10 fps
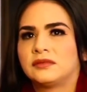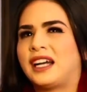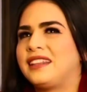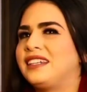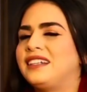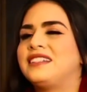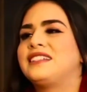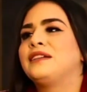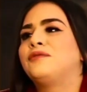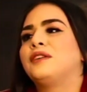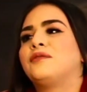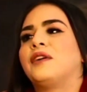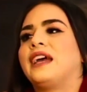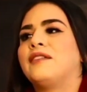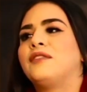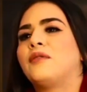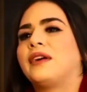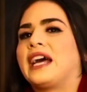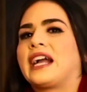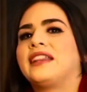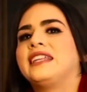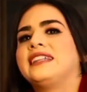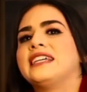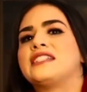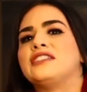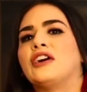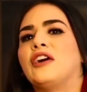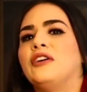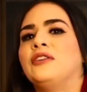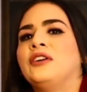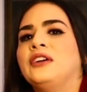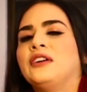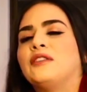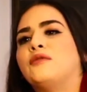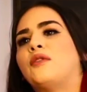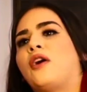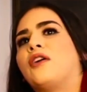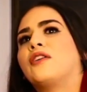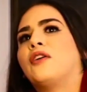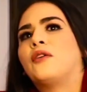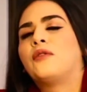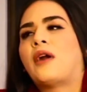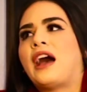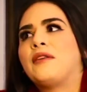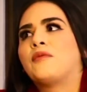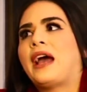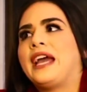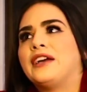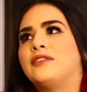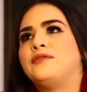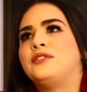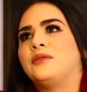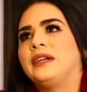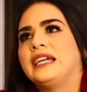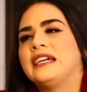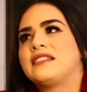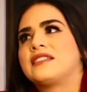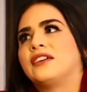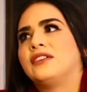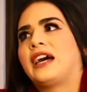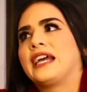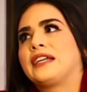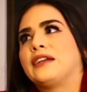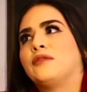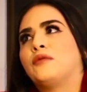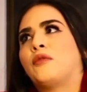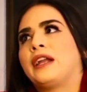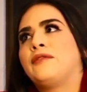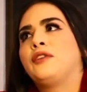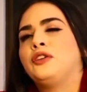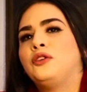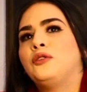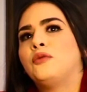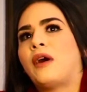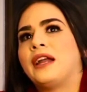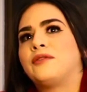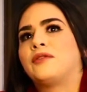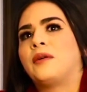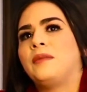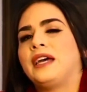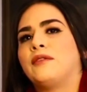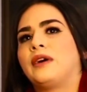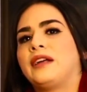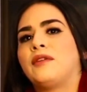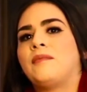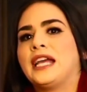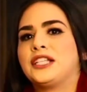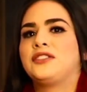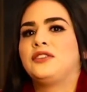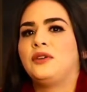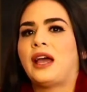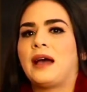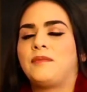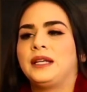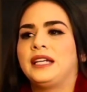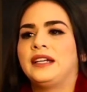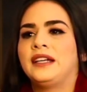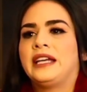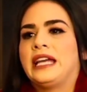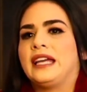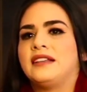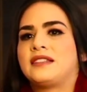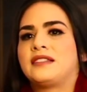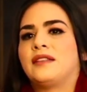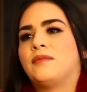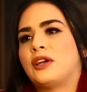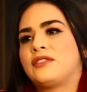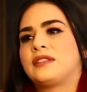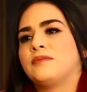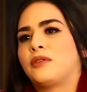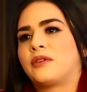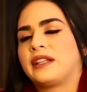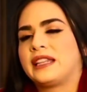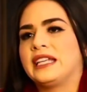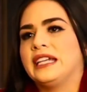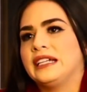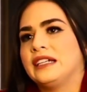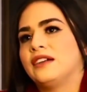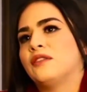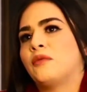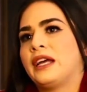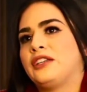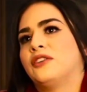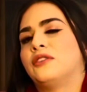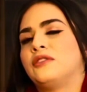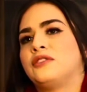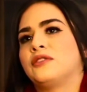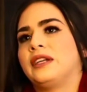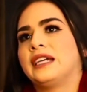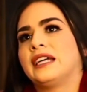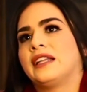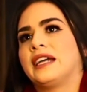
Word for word: I think it's different for everyone. Like, I think there's no wrong or right way of doing it. So, like, whatever you want from it and whatever makes you happy is the most important thing when you're doing it.